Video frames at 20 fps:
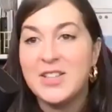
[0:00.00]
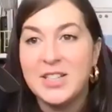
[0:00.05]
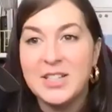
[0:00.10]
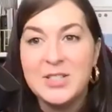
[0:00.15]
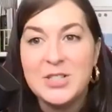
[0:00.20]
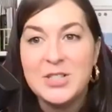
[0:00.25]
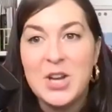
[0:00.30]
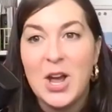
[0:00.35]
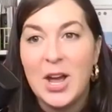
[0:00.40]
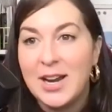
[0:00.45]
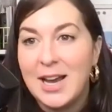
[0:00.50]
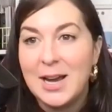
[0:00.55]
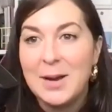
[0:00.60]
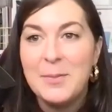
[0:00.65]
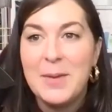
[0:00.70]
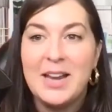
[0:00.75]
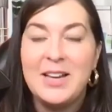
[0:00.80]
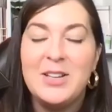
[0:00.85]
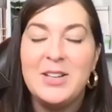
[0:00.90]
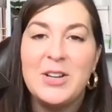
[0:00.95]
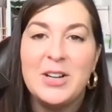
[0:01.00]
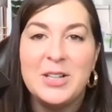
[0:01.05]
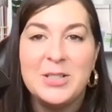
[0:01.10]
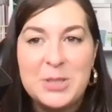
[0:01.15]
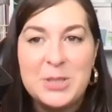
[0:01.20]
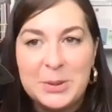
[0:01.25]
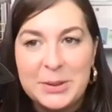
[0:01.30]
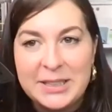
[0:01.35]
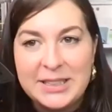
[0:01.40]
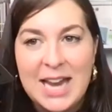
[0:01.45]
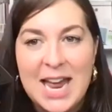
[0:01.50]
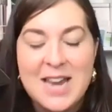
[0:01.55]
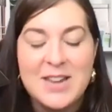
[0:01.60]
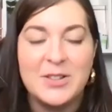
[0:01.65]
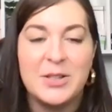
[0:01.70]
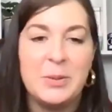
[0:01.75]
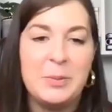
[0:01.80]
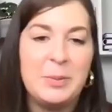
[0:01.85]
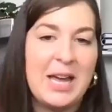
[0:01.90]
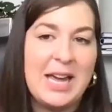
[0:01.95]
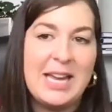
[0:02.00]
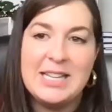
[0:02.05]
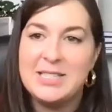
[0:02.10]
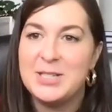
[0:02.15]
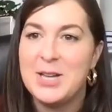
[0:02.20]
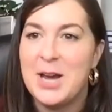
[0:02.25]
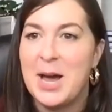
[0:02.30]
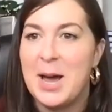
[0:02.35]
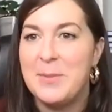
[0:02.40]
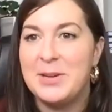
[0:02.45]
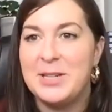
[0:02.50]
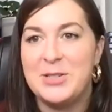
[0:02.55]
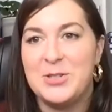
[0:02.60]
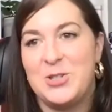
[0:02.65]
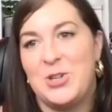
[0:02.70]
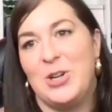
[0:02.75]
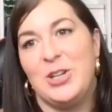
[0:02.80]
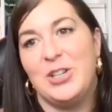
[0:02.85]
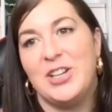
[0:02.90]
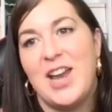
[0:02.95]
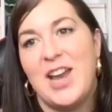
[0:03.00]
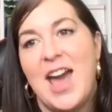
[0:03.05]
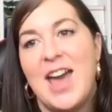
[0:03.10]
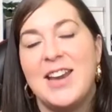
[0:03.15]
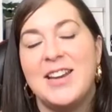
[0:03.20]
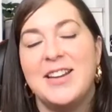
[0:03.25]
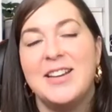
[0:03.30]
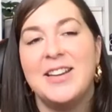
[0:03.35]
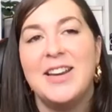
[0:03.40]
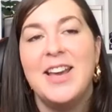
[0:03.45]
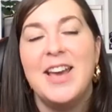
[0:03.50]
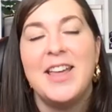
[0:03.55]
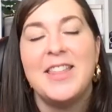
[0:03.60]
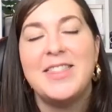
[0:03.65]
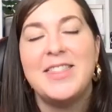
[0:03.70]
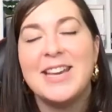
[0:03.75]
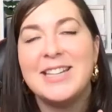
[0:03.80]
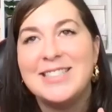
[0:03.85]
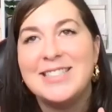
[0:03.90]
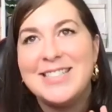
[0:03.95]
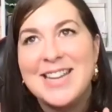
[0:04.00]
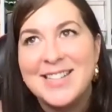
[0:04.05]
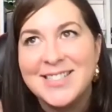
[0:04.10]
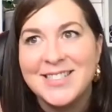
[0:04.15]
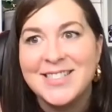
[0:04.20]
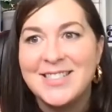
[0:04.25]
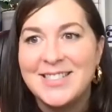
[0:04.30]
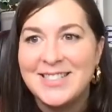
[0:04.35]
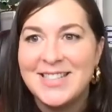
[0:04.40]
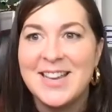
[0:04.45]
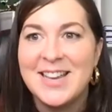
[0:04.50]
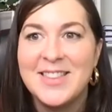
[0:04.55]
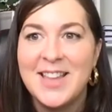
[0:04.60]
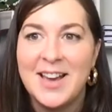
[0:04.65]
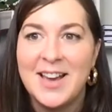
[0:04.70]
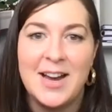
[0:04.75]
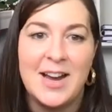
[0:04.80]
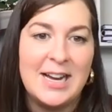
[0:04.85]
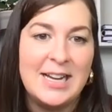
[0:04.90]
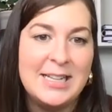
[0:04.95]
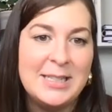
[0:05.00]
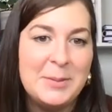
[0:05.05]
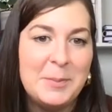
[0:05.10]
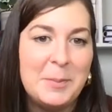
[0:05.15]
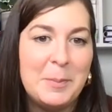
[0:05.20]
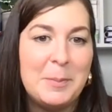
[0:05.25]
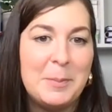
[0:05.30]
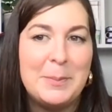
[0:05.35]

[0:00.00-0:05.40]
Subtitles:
to turn up and you got to do it and you got to play in time and in tune. And that doesn't sound that hard.